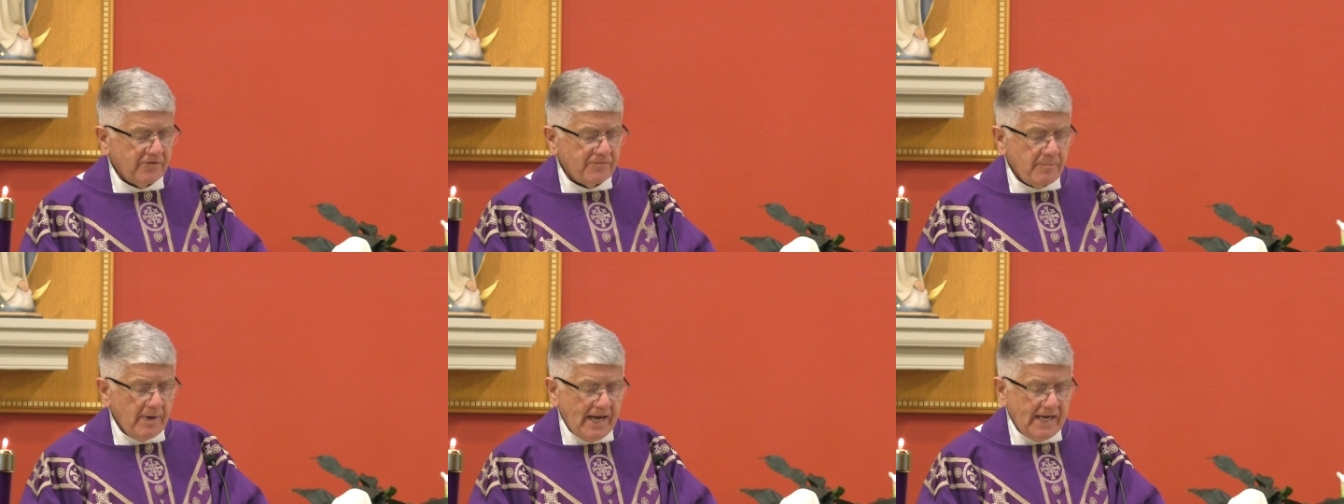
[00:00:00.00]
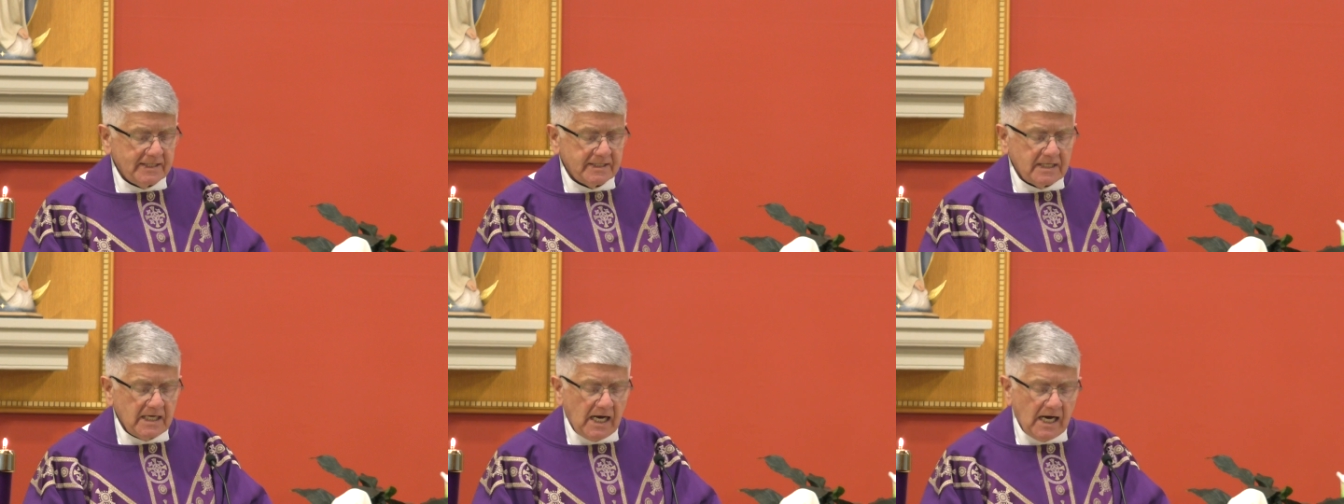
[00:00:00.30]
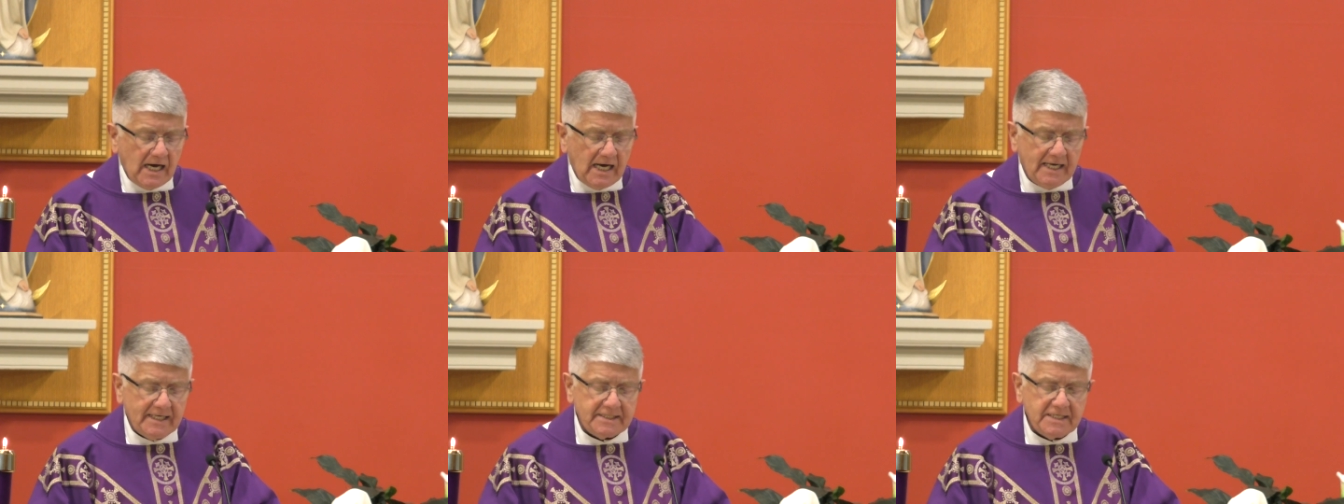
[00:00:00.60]
of
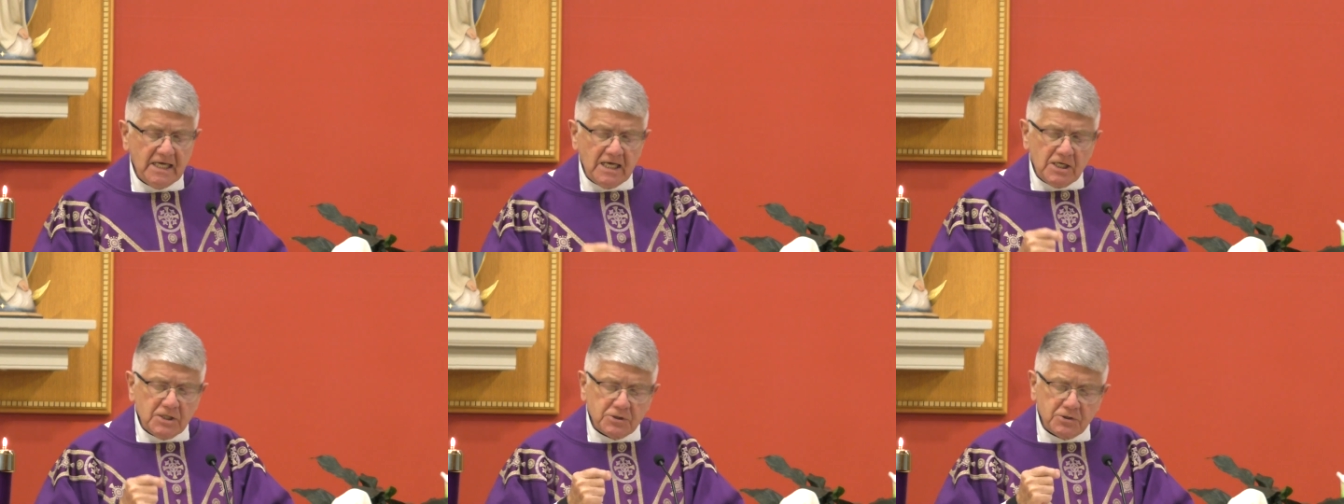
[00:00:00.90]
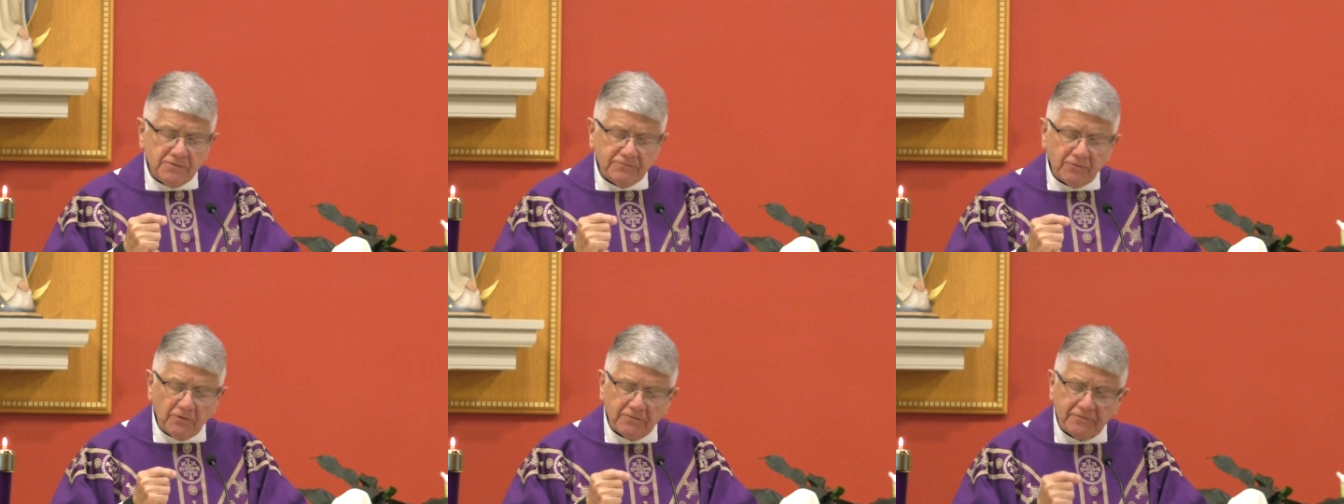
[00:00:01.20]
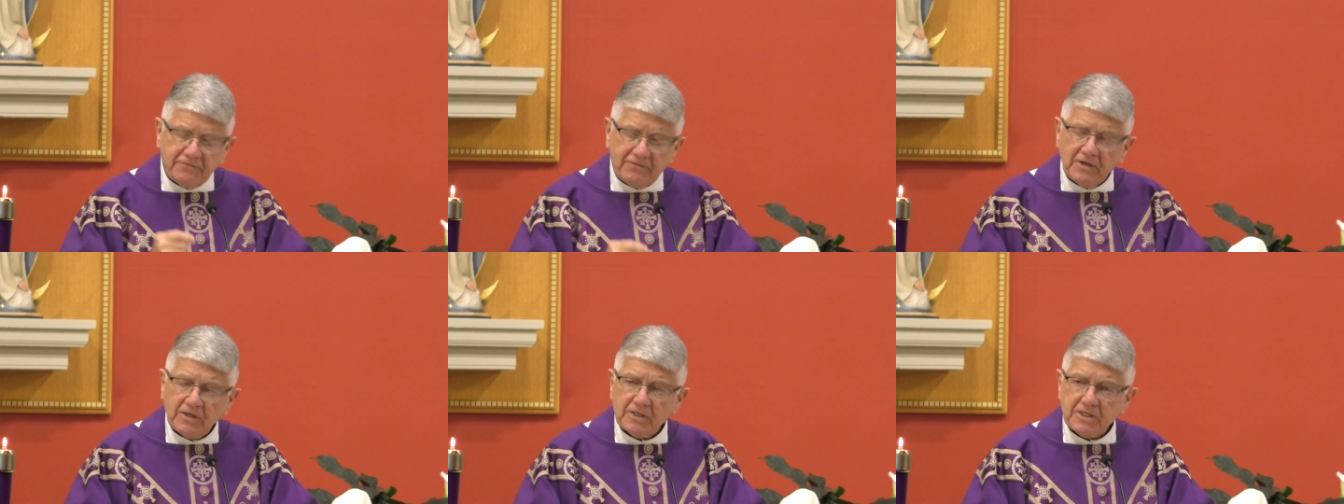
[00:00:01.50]
mankind to
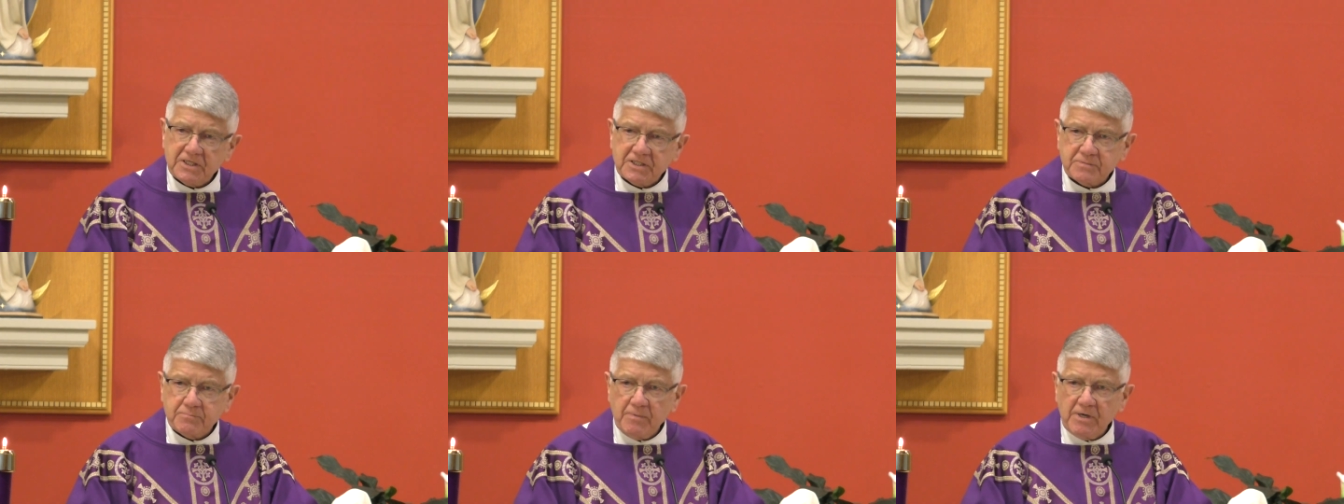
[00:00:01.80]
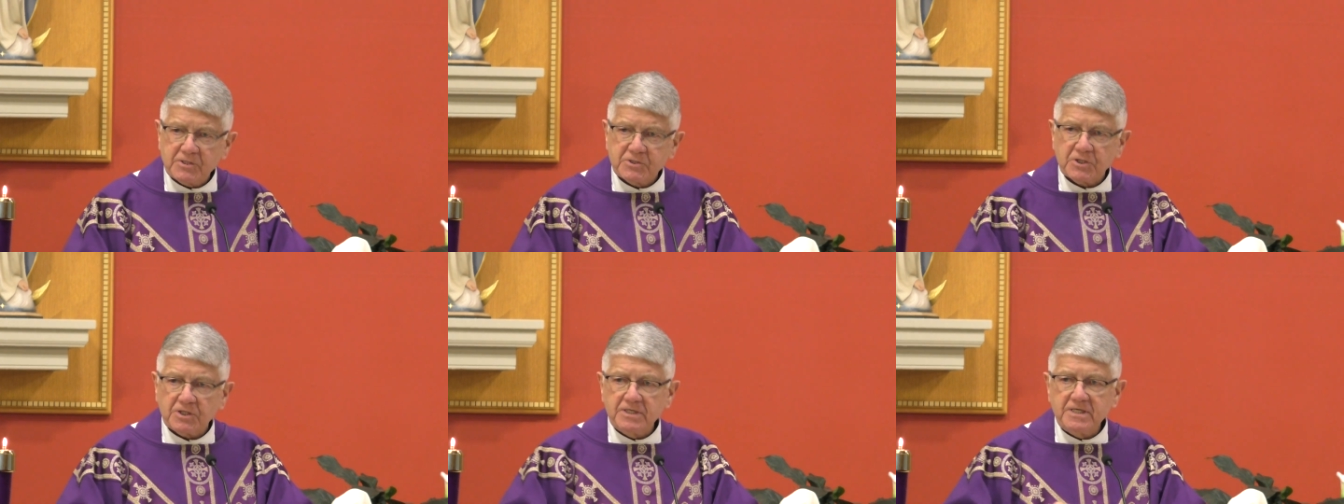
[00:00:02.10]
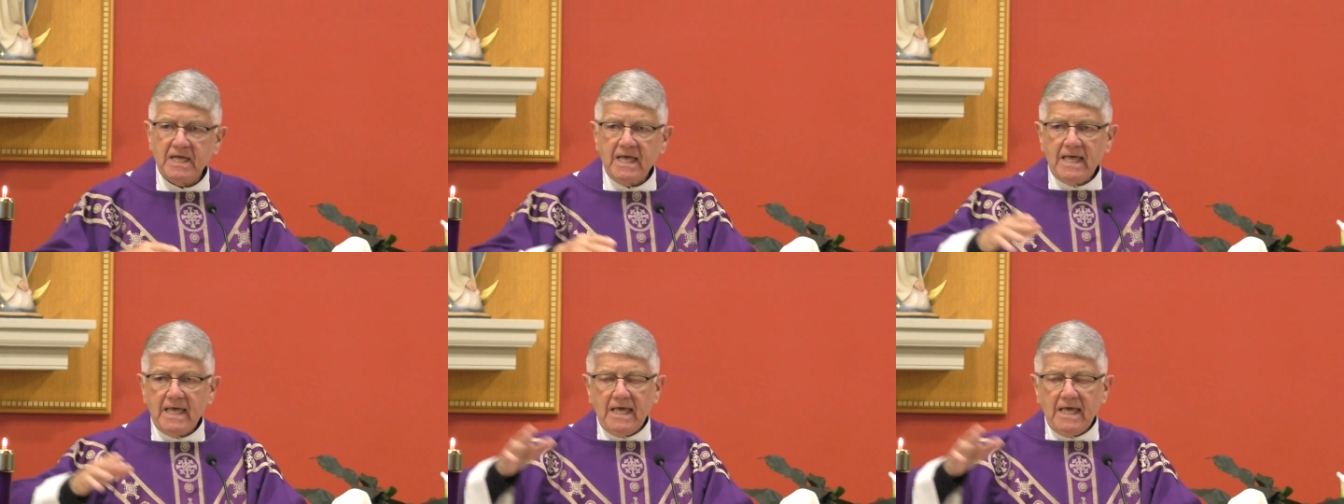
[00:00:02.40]
fulfill his mission